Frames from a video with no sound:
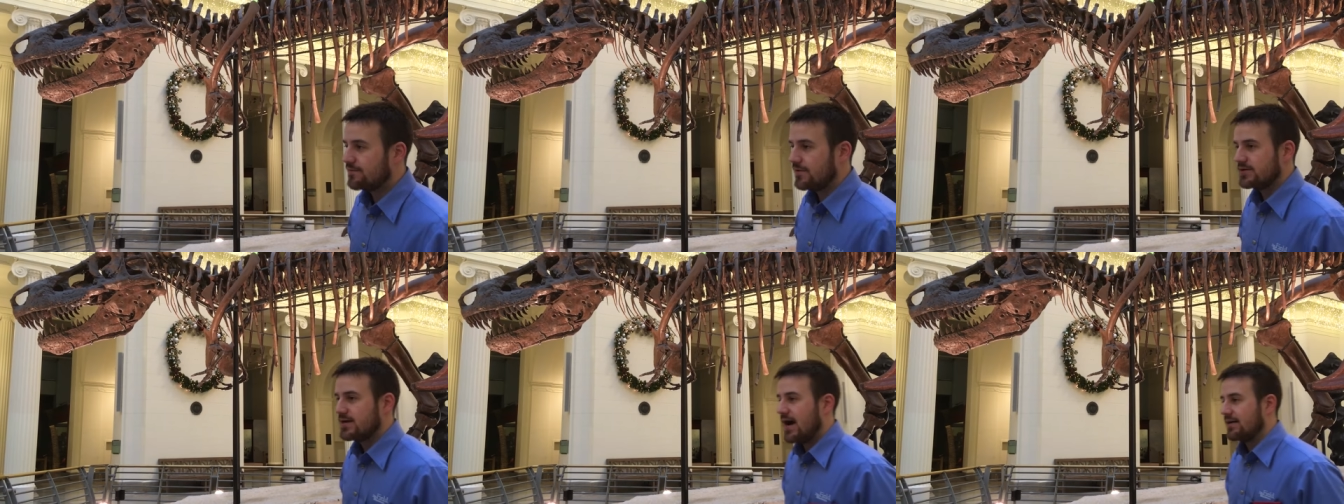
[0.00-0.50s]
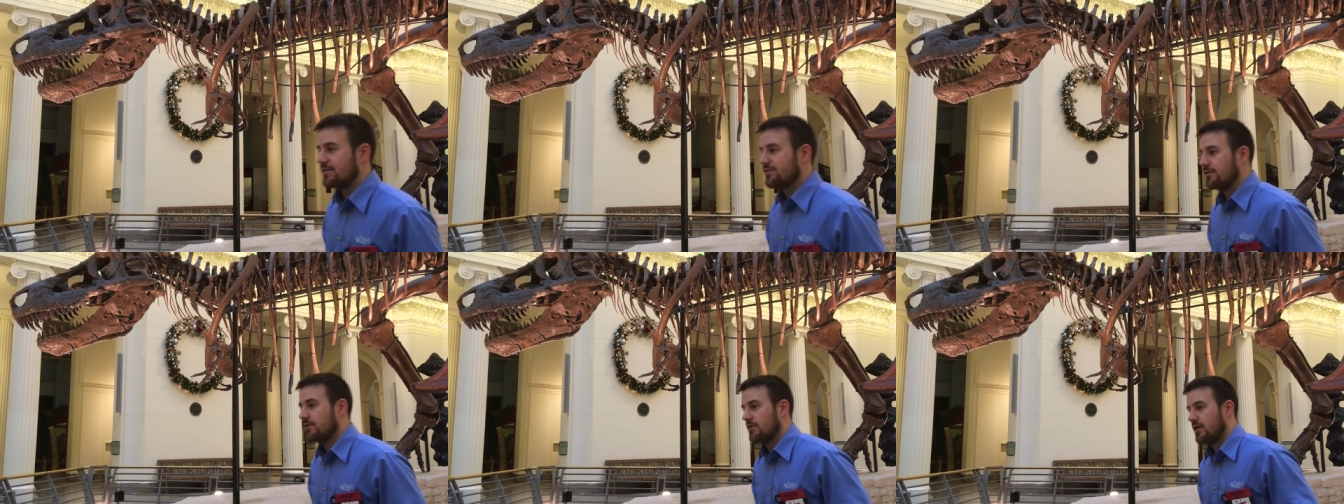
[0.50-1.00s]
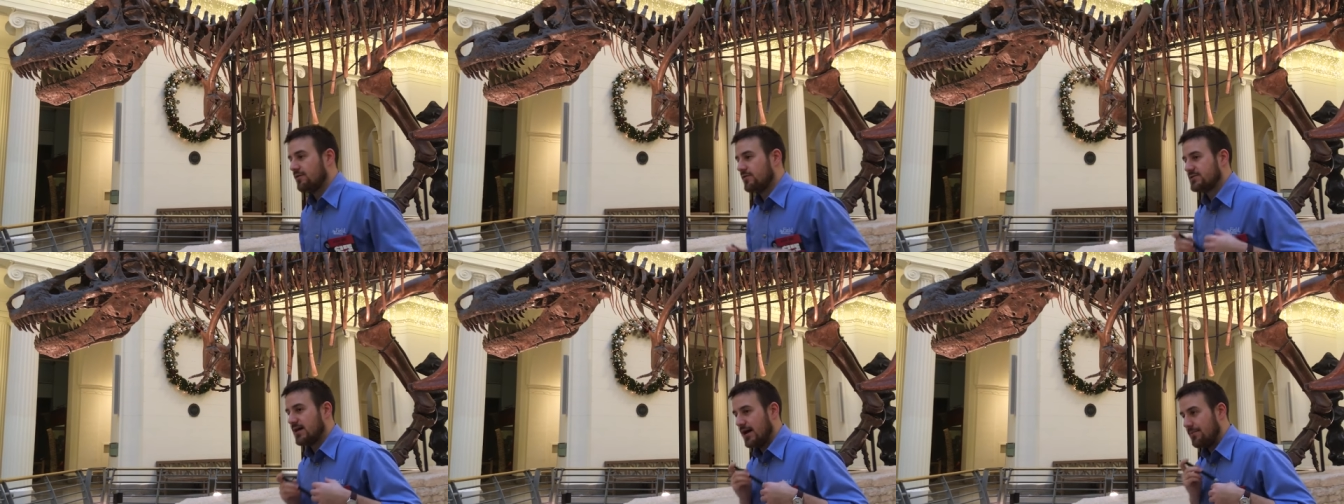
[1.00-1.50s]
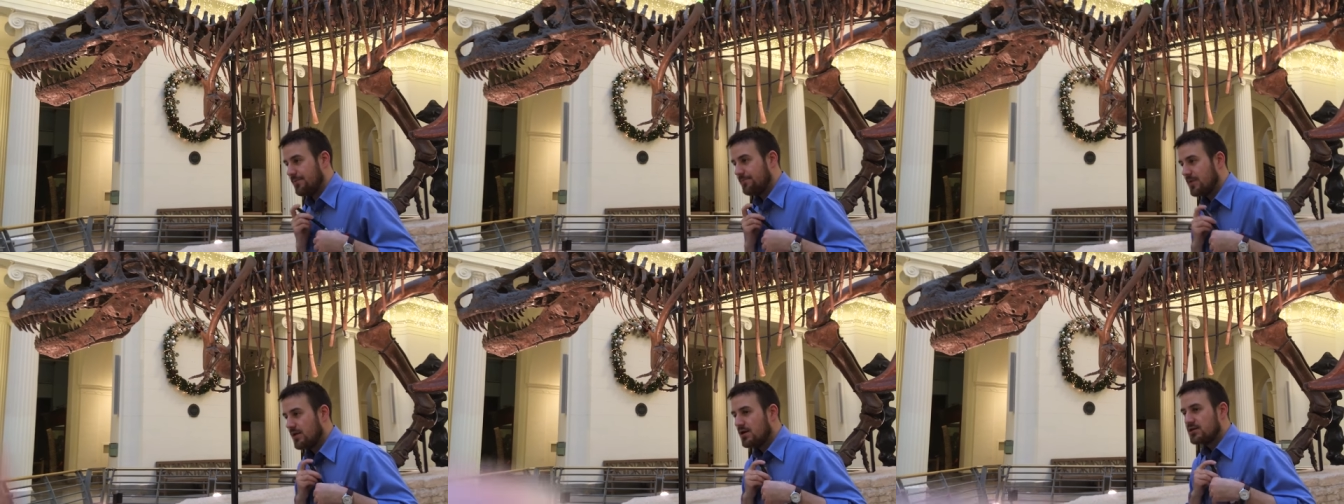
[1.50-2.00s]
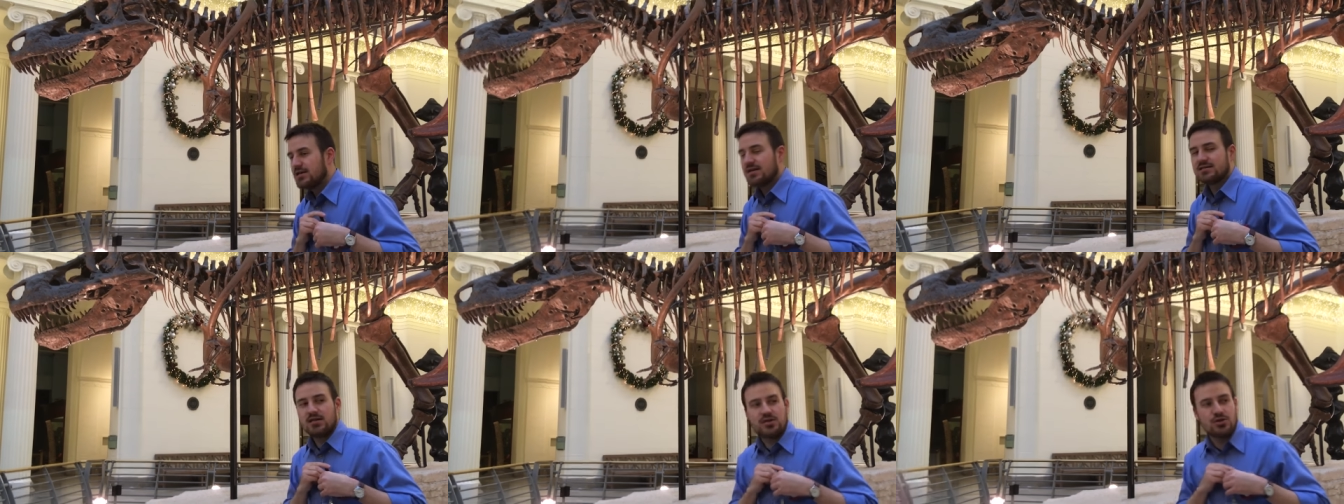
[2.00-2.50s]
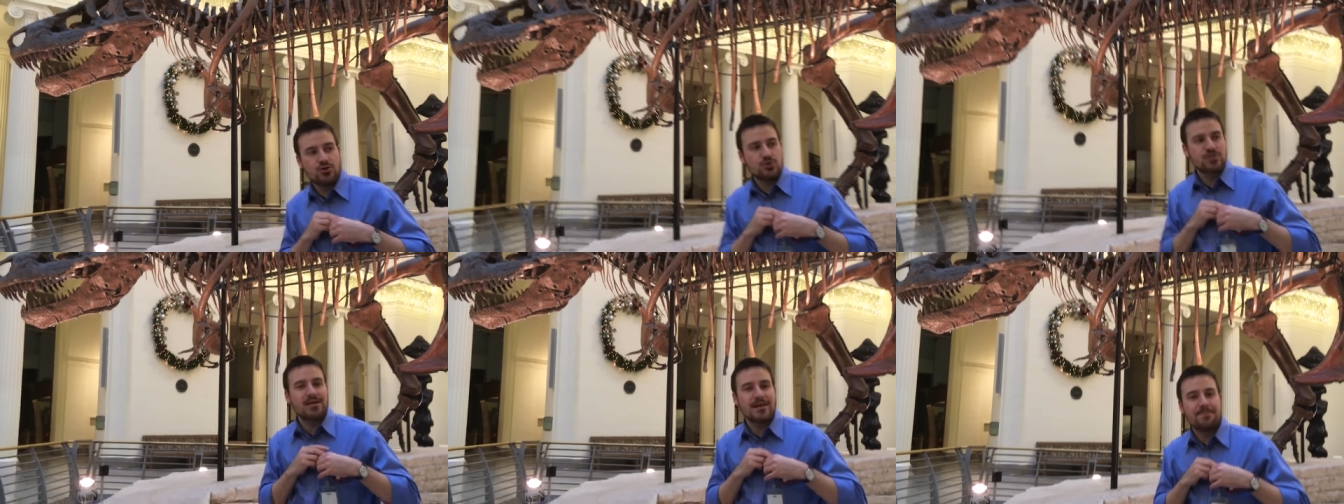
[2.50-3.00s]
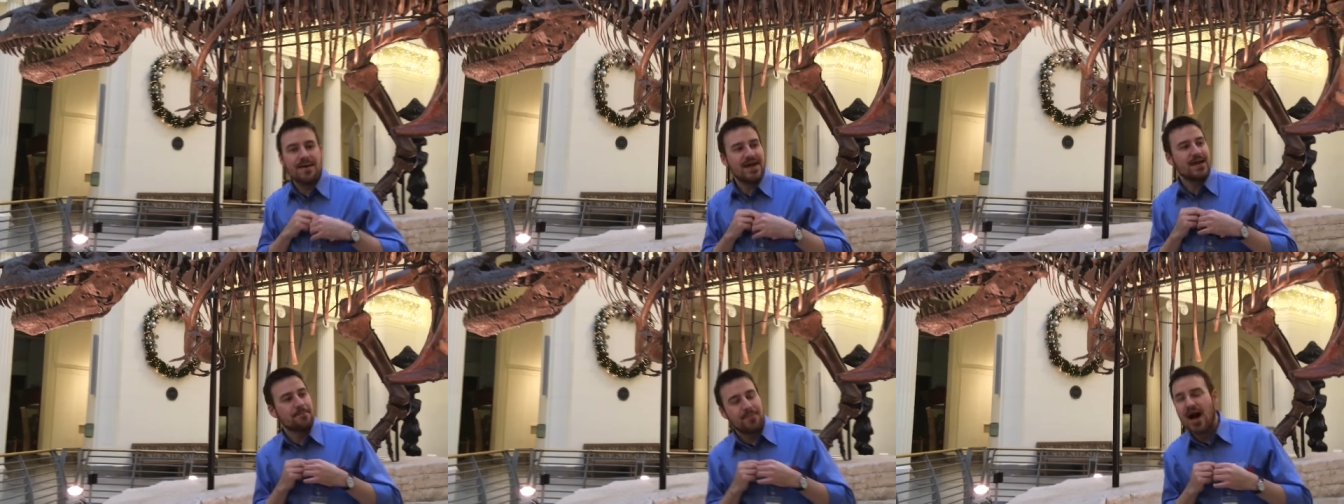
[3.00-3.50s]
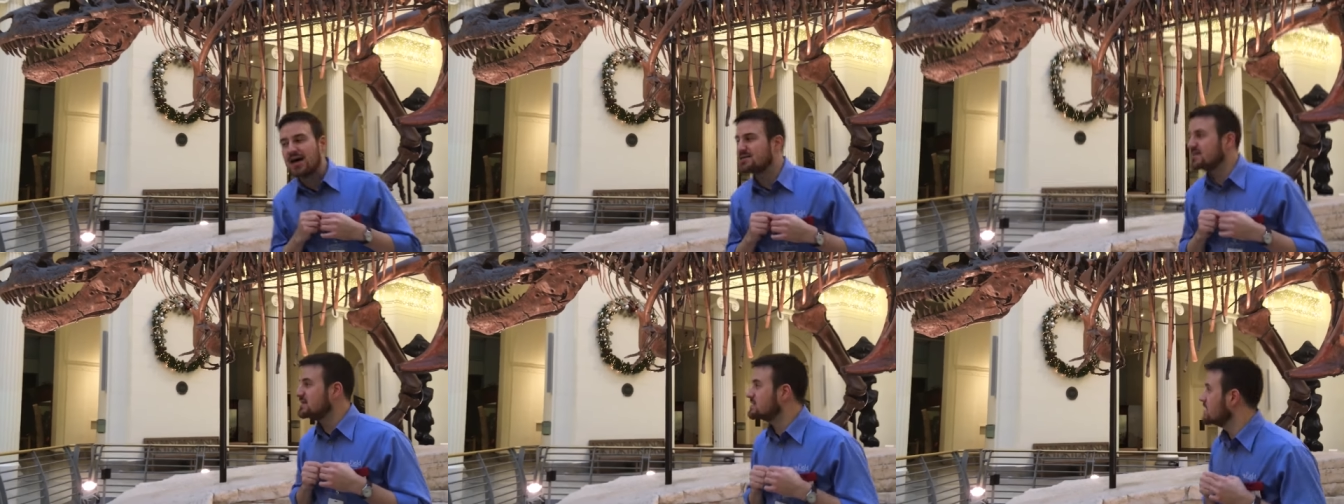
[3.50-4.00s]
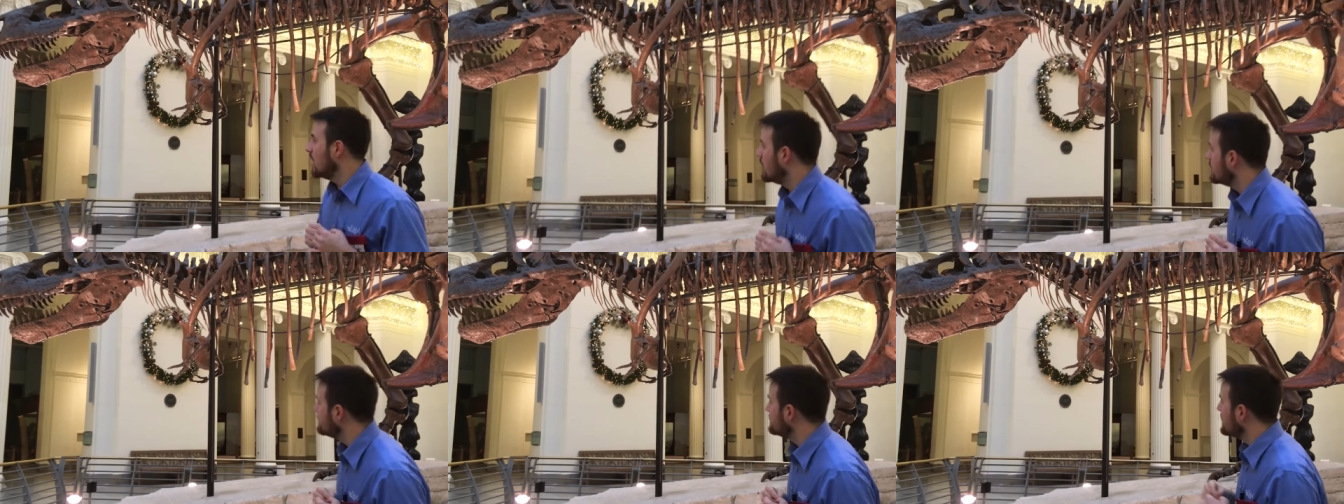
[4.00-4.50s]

for a dinosaur of her type. She has an unusually big and boxy skull.